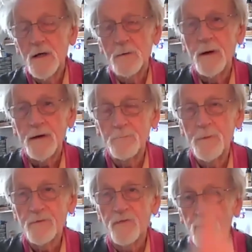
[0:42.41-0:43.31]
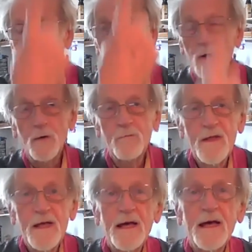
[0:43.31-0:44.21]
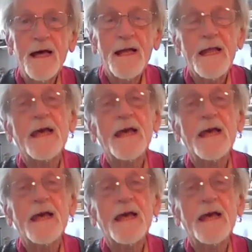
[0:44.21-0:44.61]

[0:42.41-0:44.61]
but vertical, and